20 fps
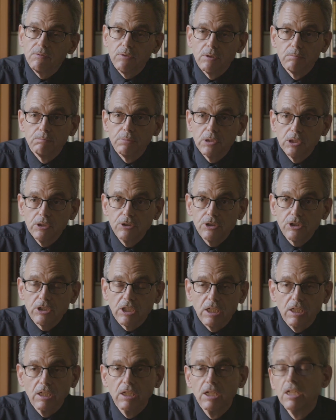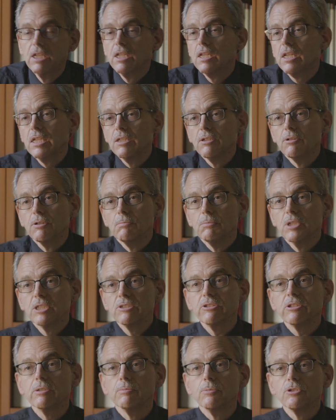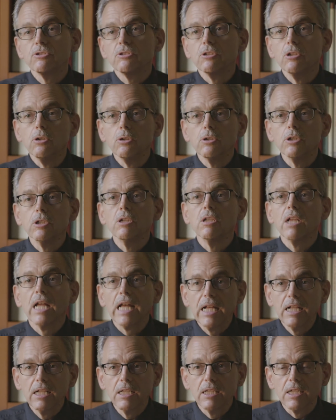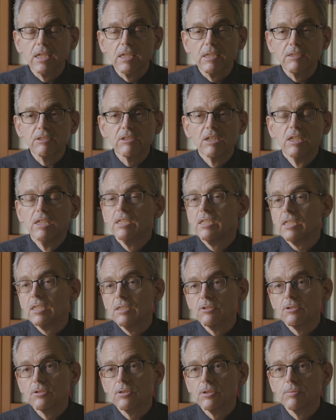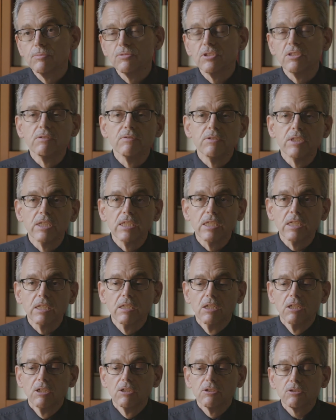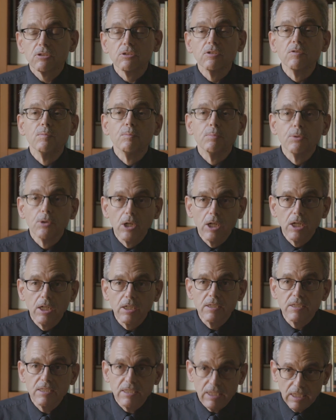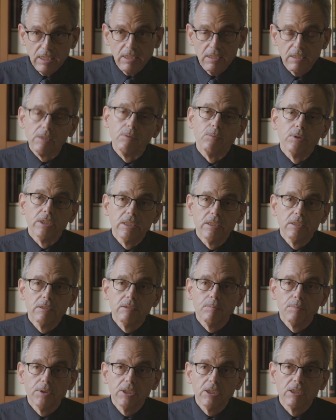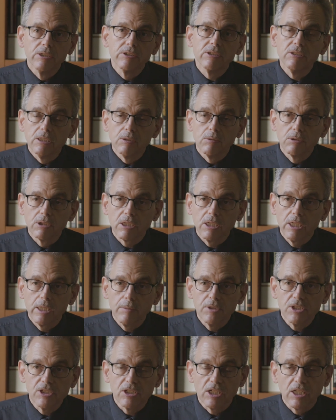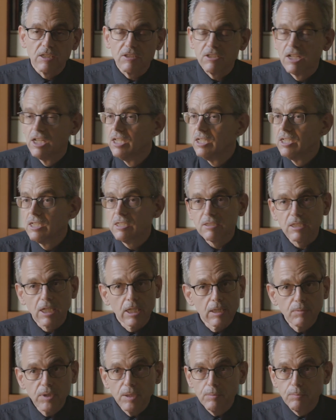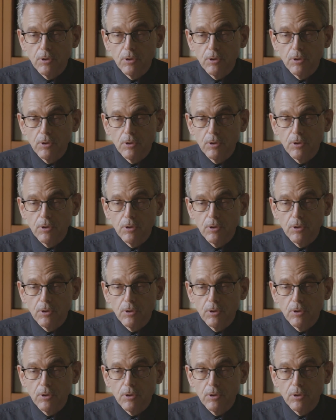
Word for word: from pollution, and they're amongst the most loyal allies in terms of the sort of broad tent that we need to build to deal with climate change. It's got to be a